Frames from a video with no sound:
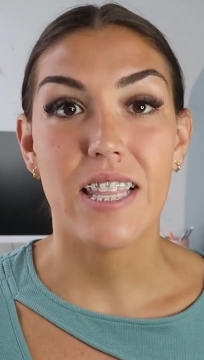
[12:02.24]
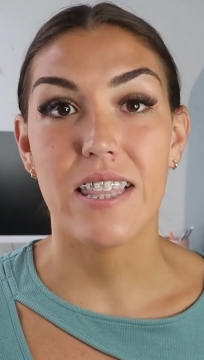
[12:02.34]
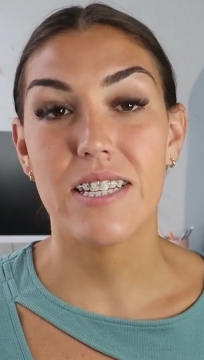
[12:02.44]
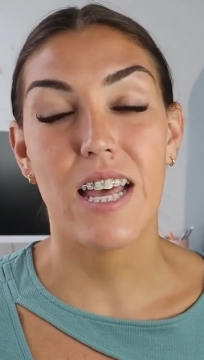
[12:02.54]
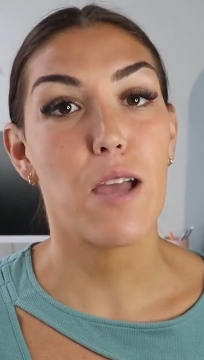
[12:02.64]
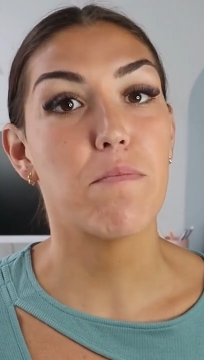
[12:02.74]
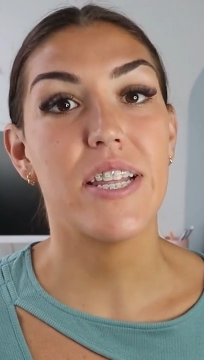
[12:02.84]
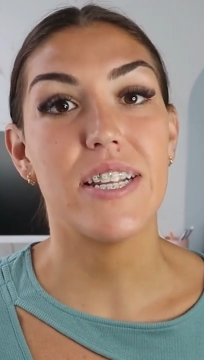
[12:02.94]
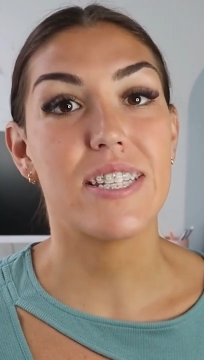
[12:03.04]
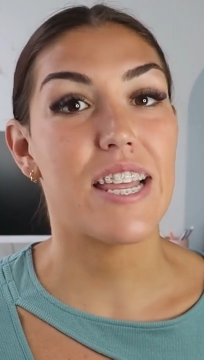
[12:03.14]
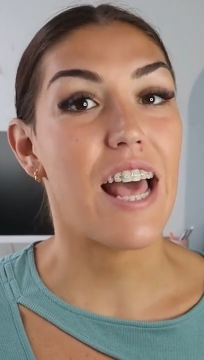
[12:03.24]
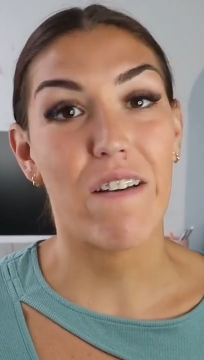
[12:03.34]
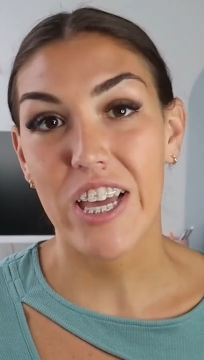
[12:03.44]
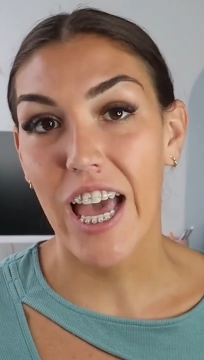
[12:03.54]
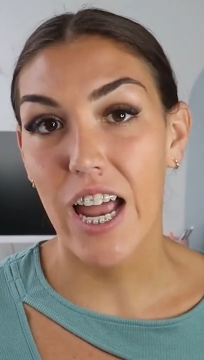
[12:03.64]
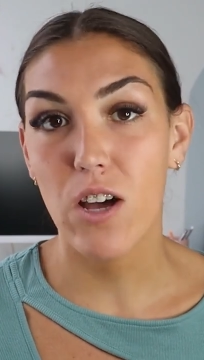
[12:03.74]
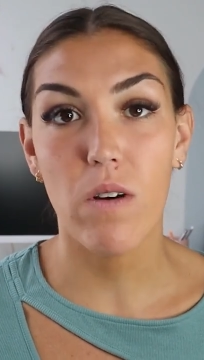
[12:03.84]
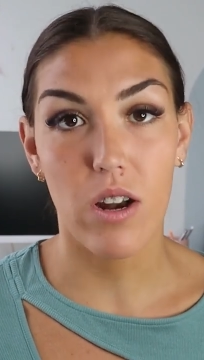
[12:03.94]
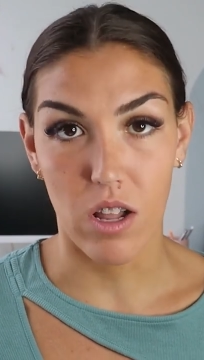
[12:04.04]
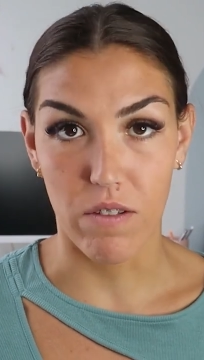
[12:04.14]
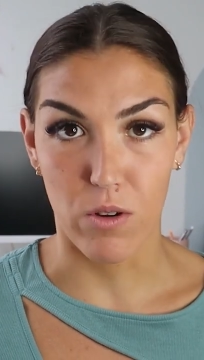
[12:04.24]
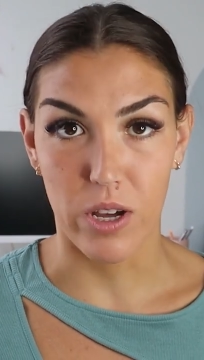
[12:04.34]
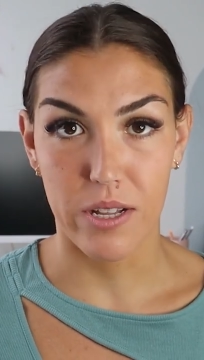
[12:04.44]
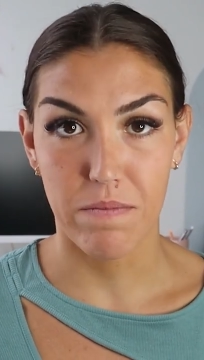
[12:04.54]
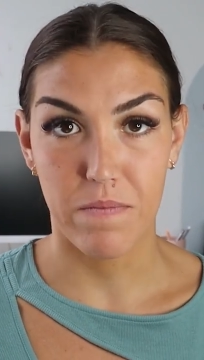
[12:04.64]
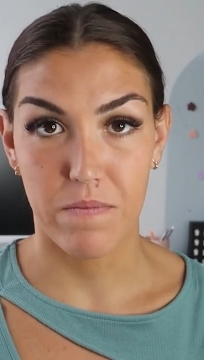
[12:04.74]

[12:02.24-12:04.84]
than the type that is in avocado and olive oil.